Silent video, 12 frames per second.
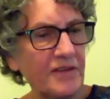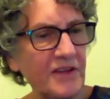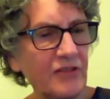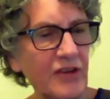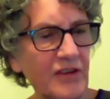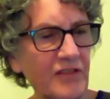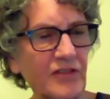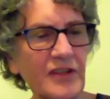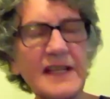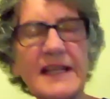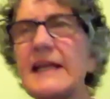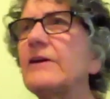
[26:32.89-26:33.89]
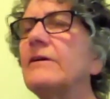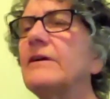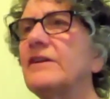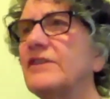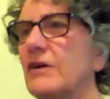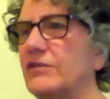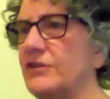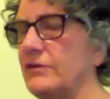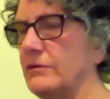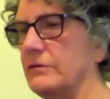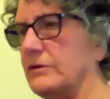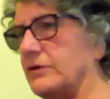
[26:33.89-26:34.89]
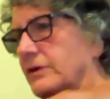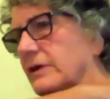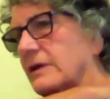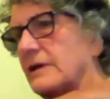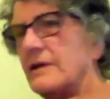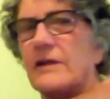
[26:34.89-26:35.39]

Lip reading: suggesting here is also good.